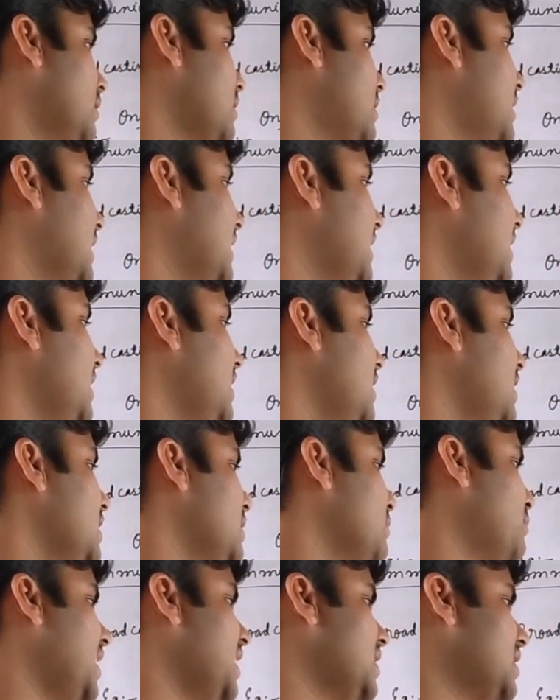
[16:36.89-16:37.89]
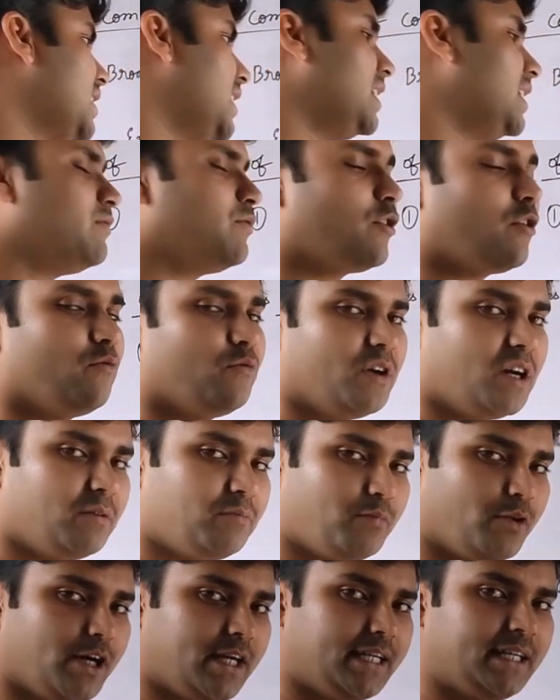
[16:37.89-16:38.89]
the signal is being sent from one
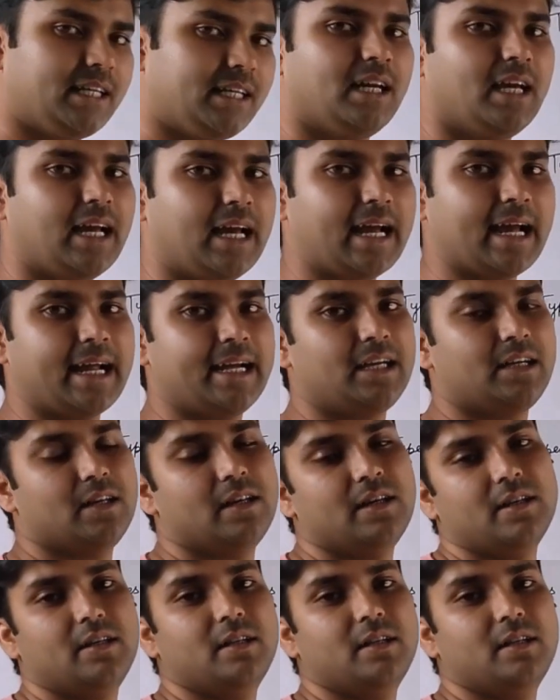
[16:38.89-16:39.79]
point and